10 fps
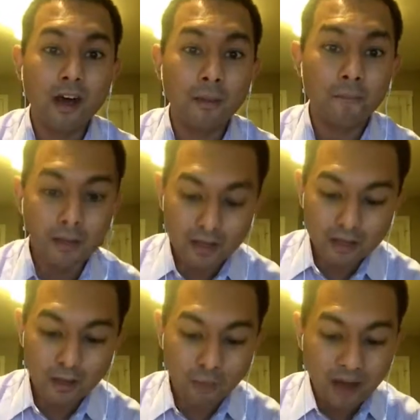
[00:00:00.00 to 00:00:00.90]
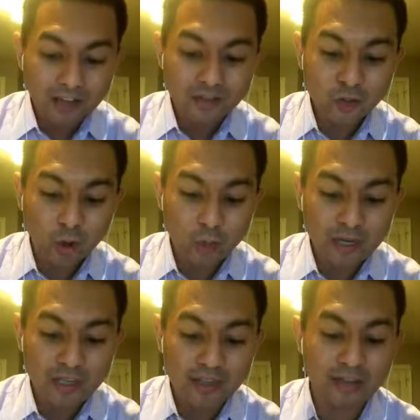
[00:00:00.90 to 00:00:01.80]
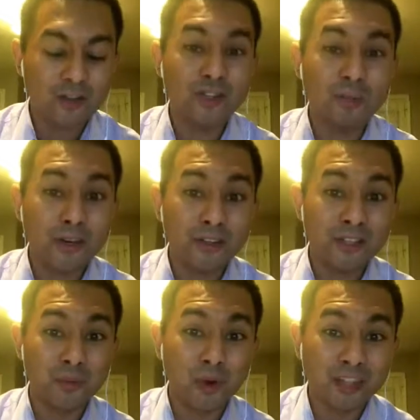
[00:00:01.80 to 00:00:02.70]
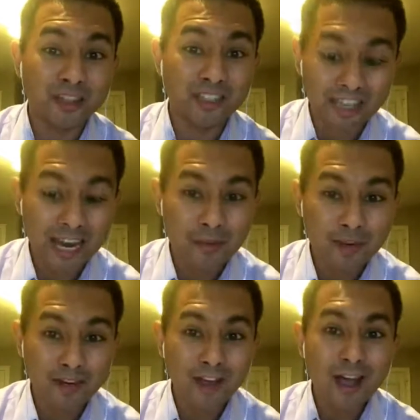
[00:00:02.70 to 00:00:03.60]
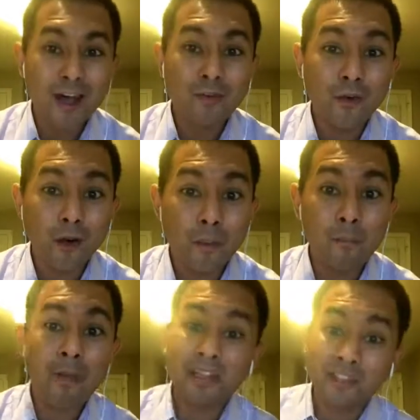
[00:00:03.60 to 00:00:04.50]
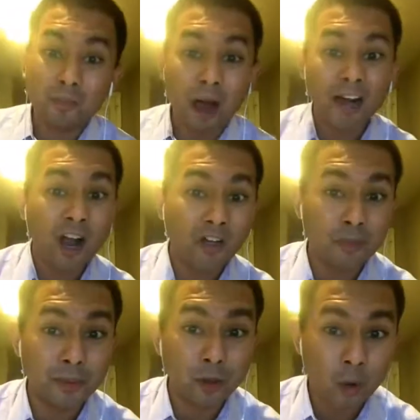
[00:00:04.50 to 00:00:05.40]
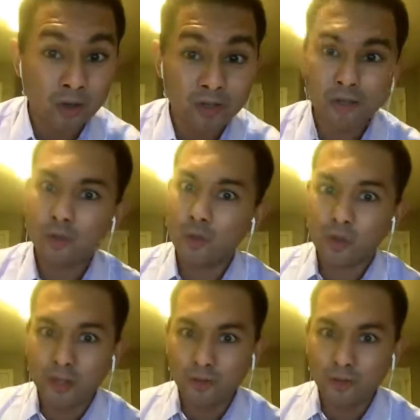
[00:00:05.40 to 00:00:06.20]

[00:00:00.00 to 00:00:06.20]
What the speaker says: Lamont has told me that your experience runs the gamut from being aspiring entrepreneurs to